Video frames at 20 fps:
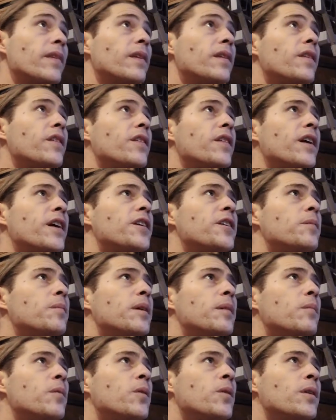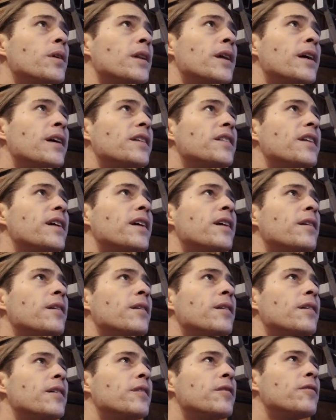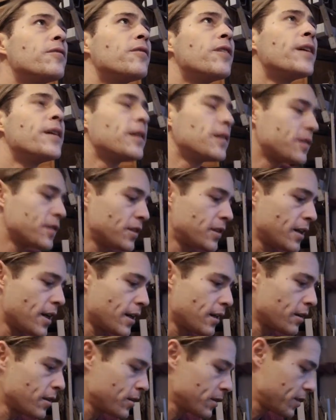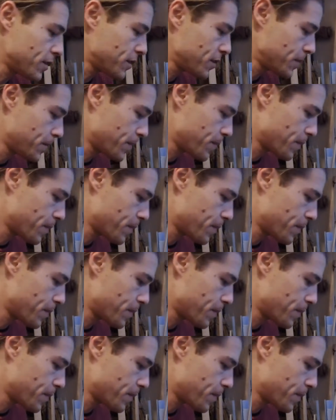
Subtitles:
So that should be more or less how the final stack looks.